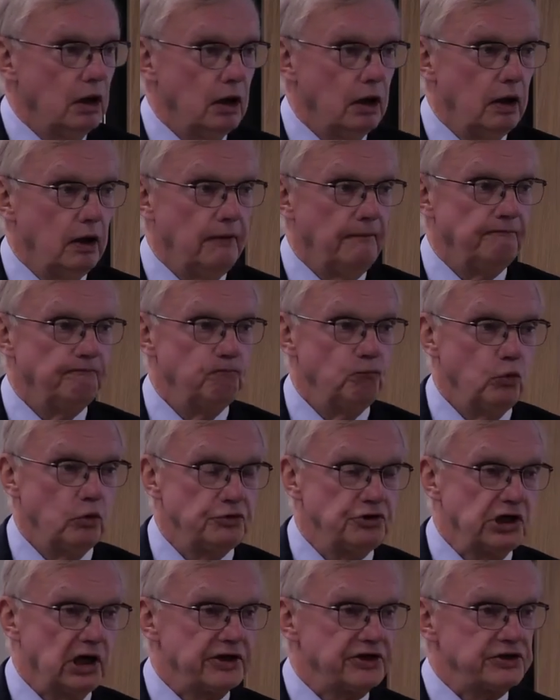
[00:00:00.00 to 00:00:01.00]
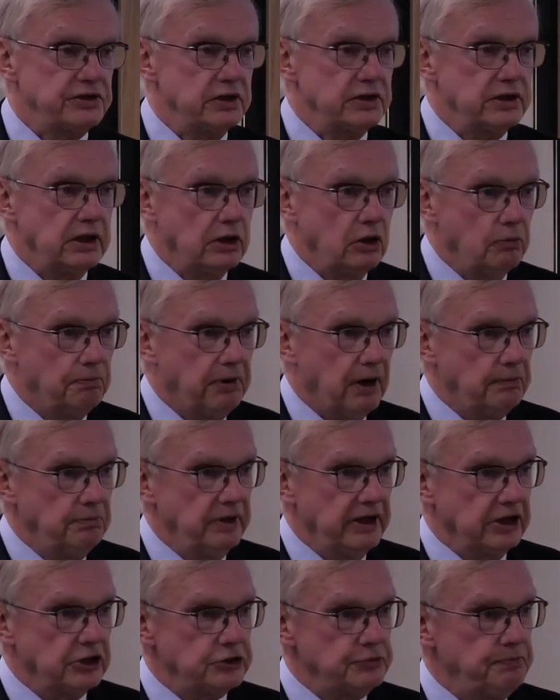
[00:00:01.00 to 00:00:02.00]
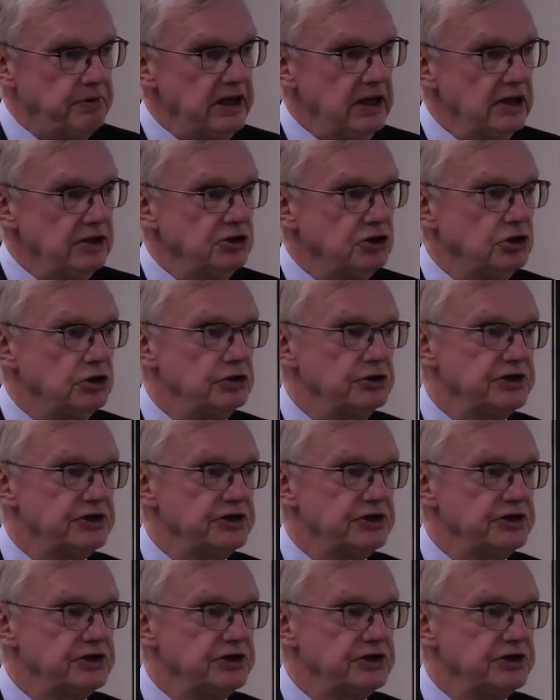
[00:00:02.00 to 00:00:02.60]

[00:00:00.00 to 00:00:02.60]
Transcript: uh, of Justice in a public speech